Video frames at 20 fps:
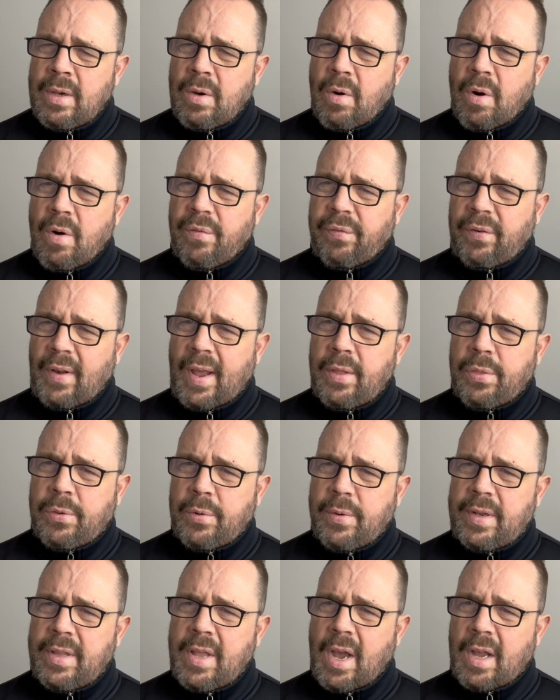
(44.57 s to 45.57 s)
or fly
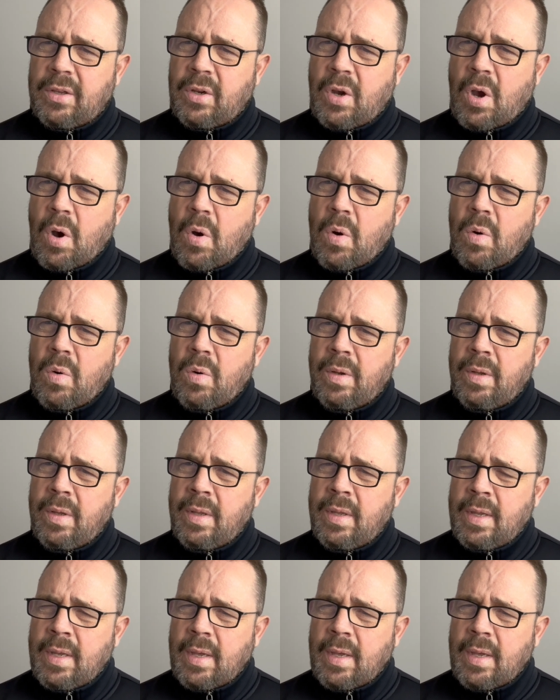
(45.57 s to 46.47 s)
three dot co,